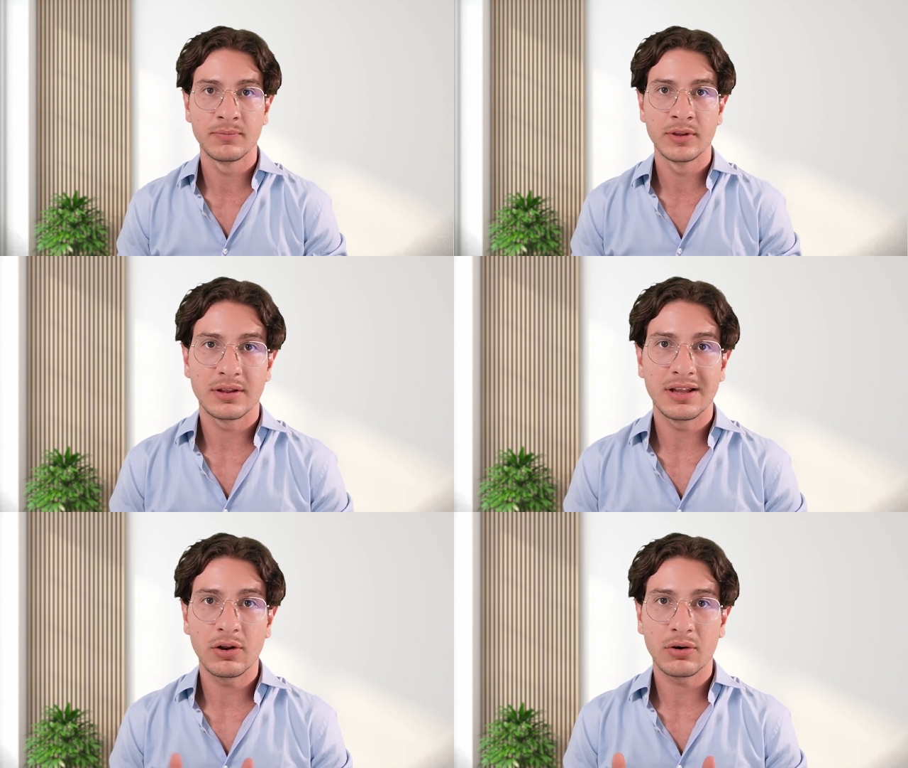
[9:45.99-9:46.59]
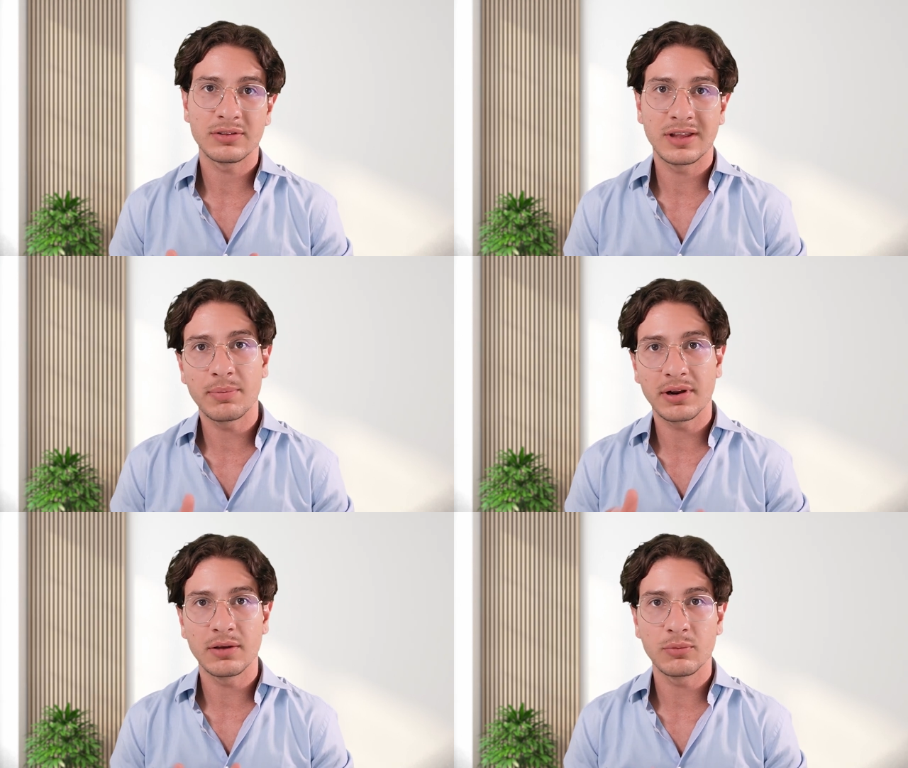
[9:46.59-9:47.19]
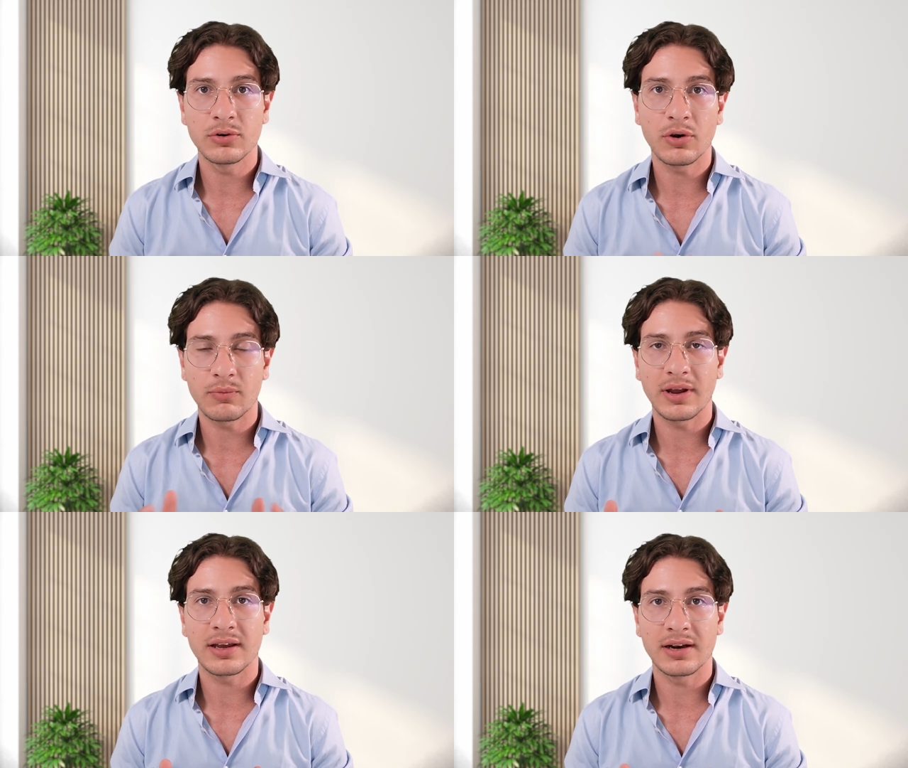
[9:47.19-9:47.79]
the law typically would not
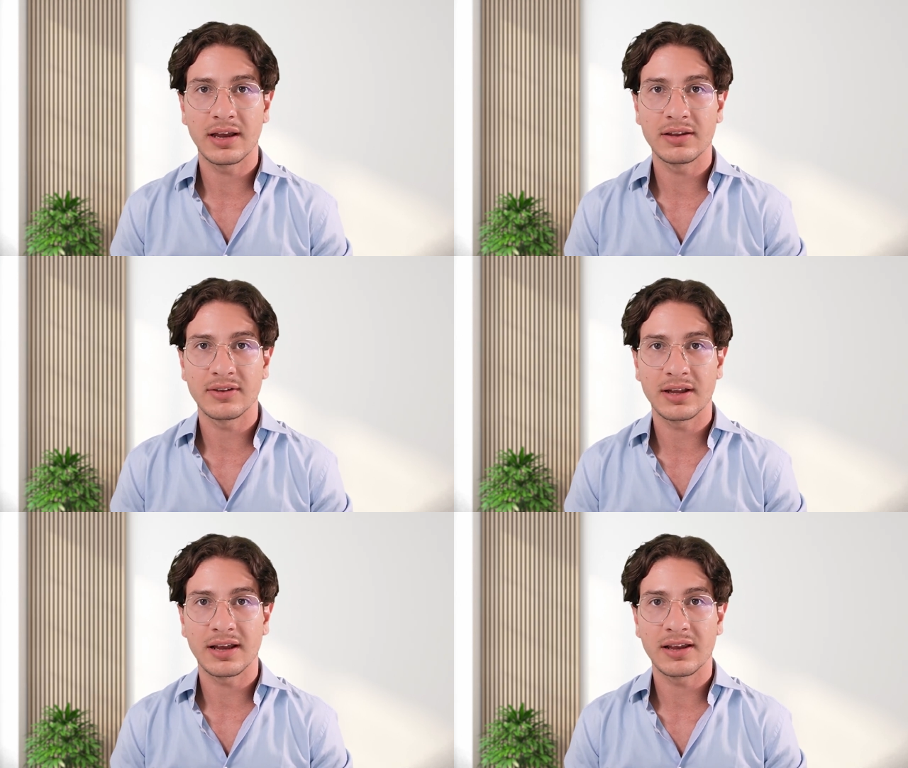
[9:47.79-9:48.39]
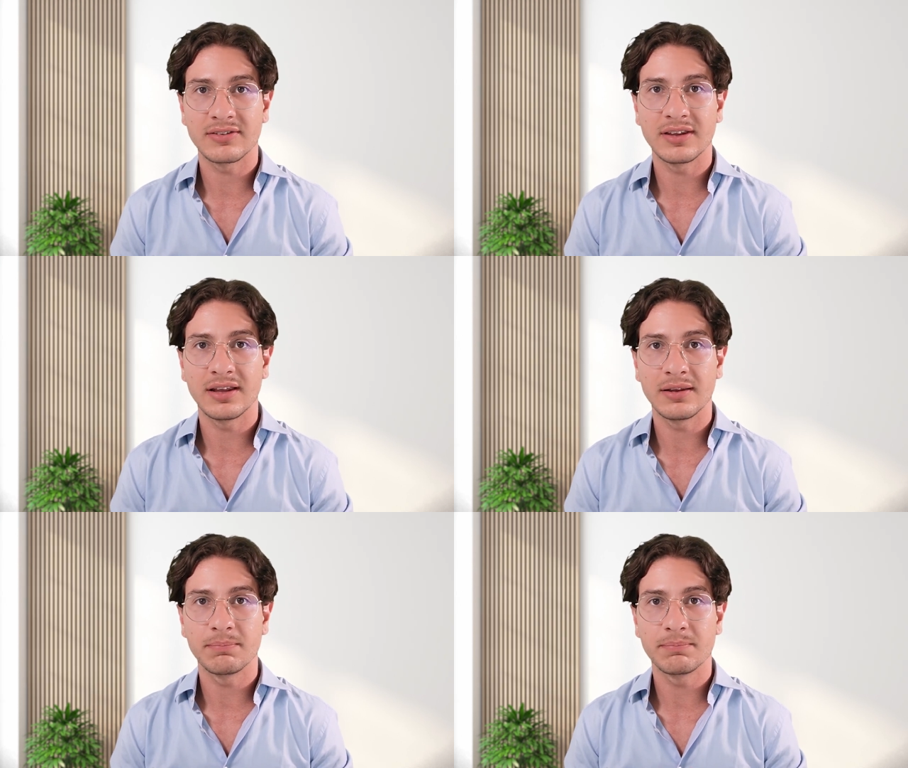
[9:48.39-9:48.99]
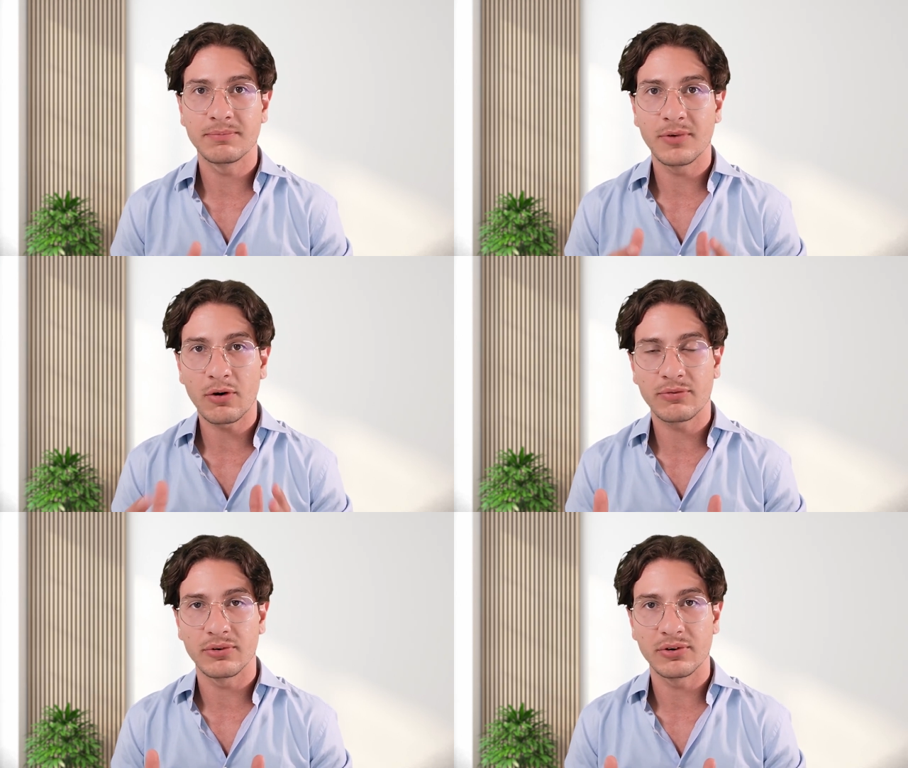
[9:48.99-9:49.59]
recognize that as an
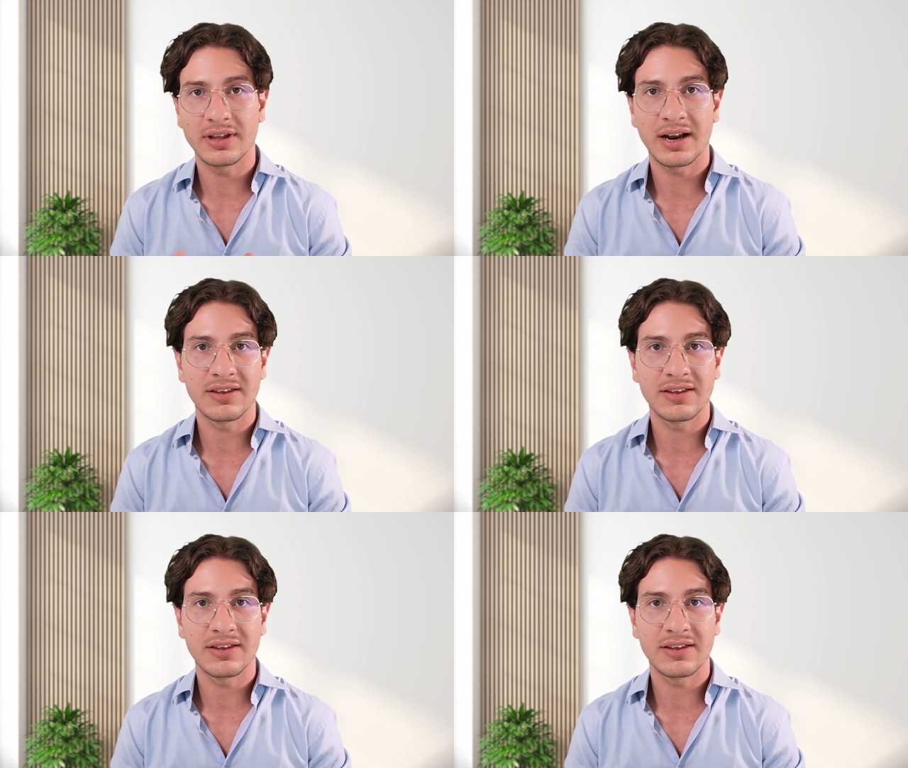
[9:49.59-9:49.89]
offer that